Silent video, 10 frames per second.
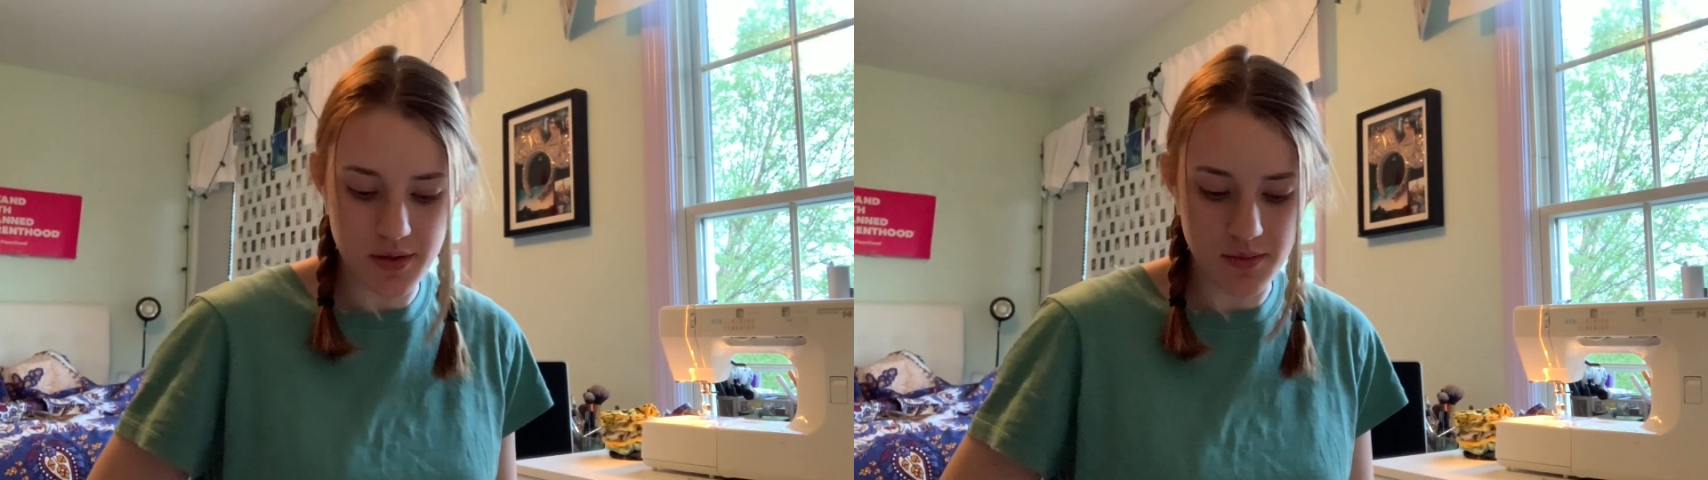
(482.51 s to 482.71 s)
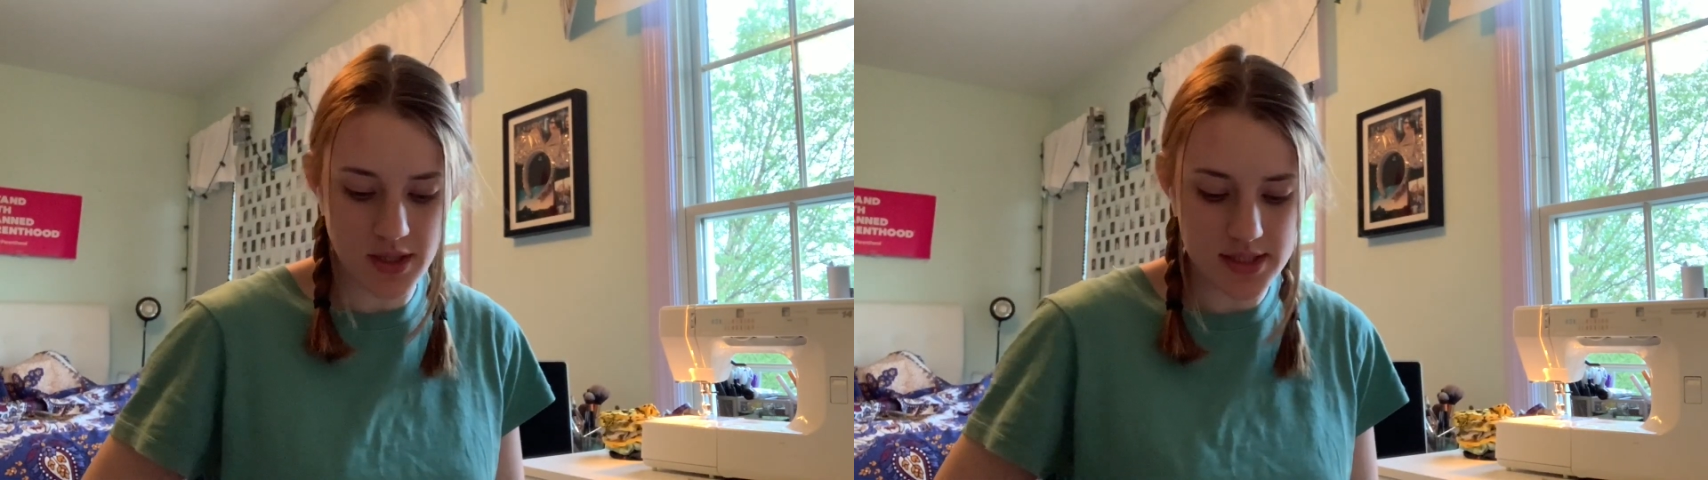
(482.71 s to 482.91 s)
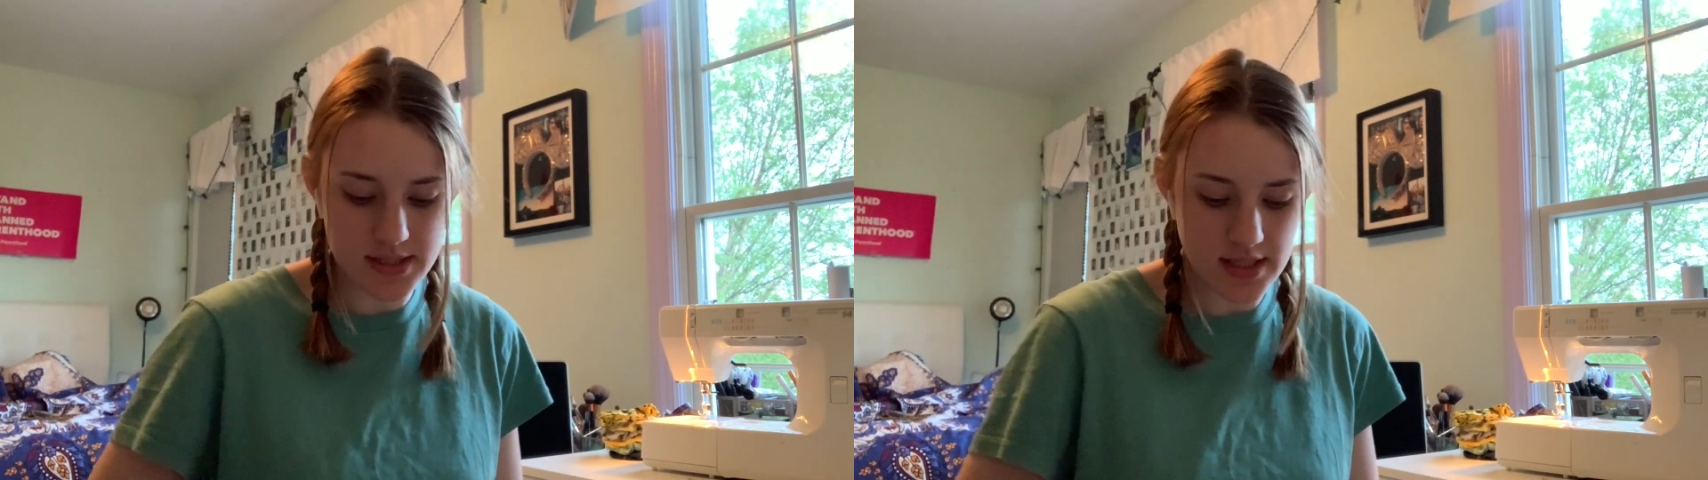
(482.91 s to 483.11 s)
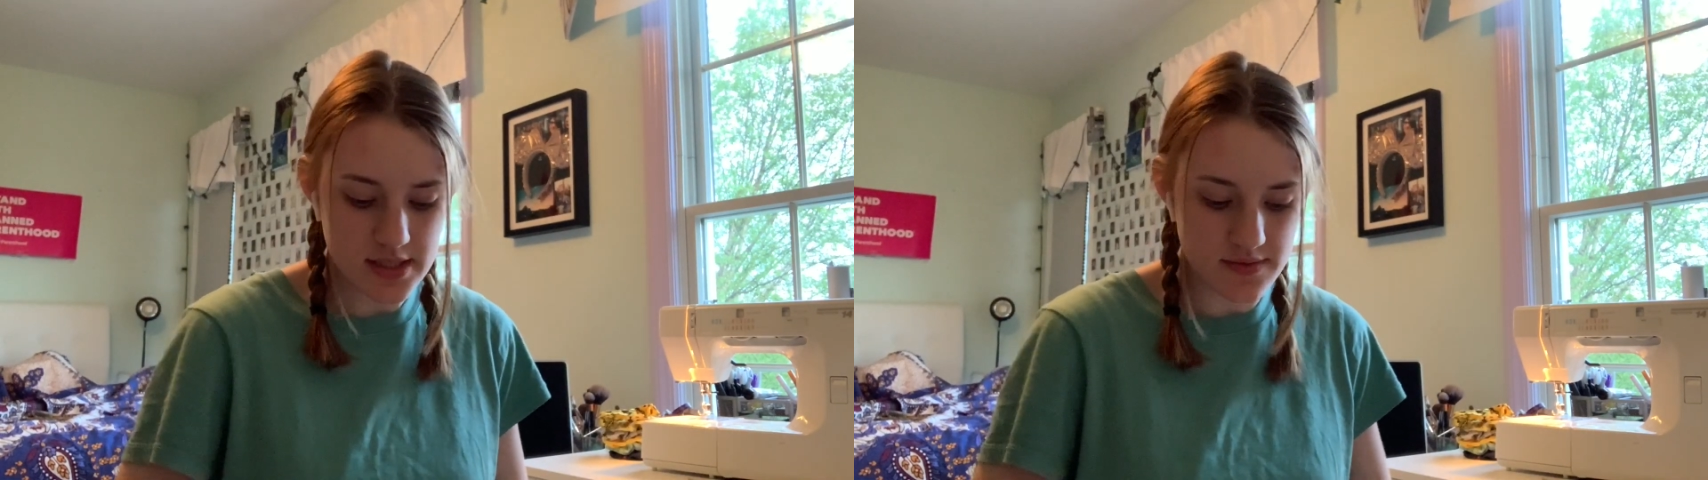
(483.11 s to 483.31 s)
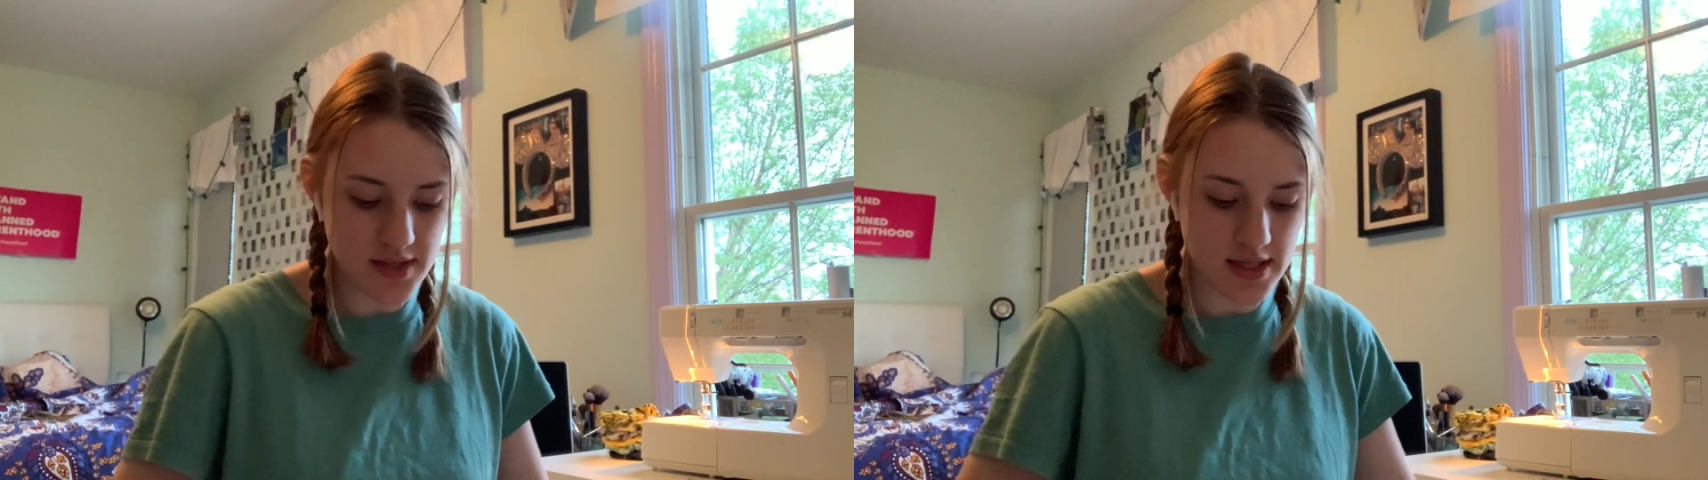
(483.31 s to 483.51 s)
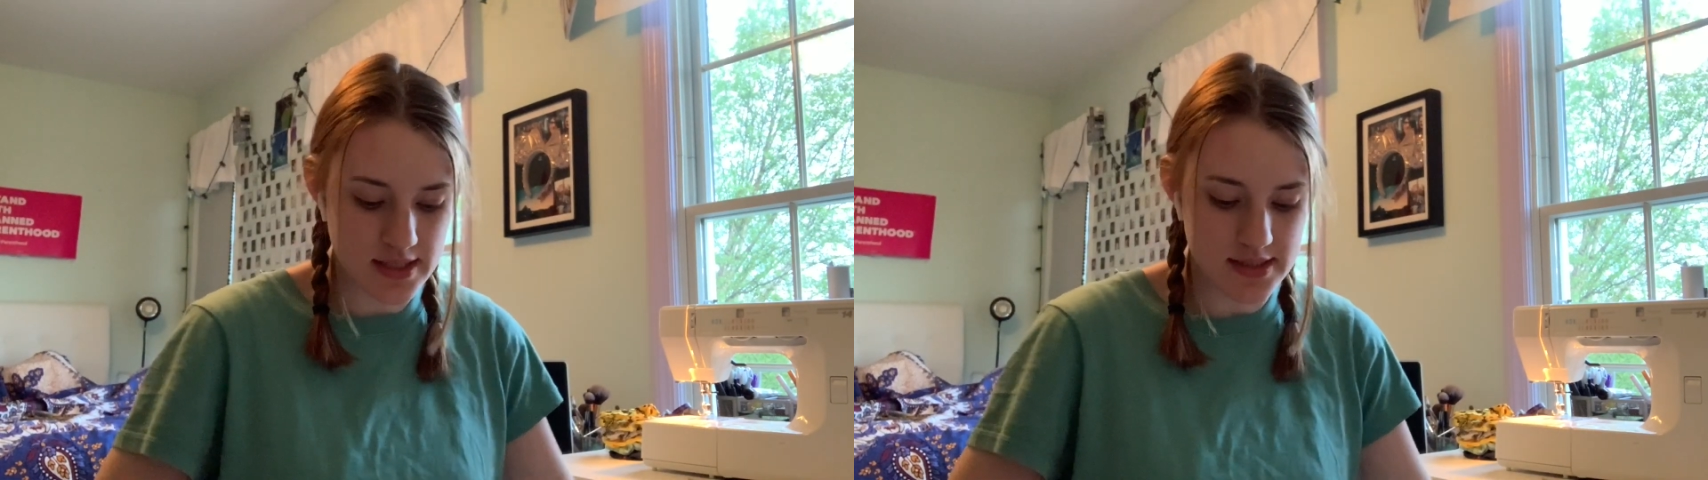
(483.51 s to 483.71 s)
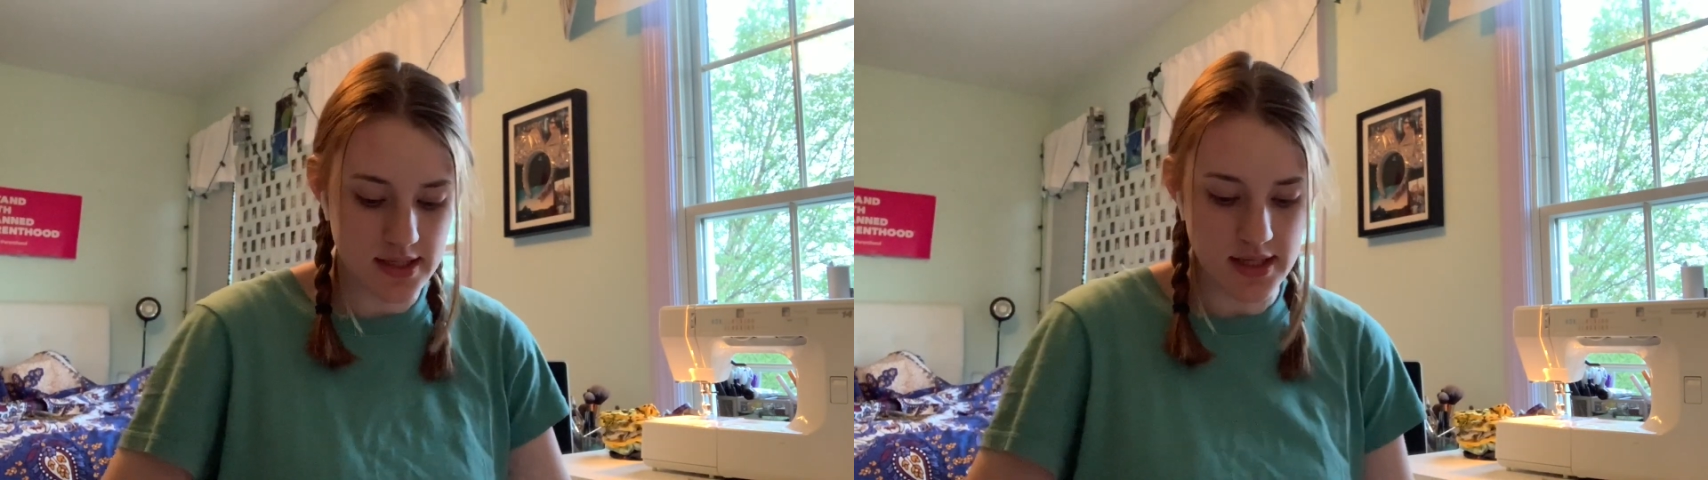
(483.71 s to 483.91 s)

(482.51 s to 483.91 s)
what a CSV